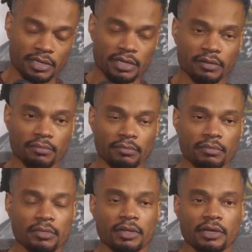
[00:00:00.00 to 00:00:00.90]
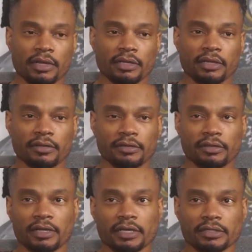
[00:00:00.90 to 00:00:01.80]
Um and I I,
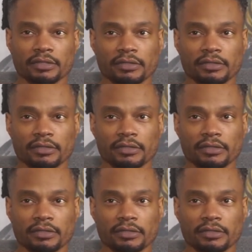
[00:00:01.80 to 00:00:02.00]
I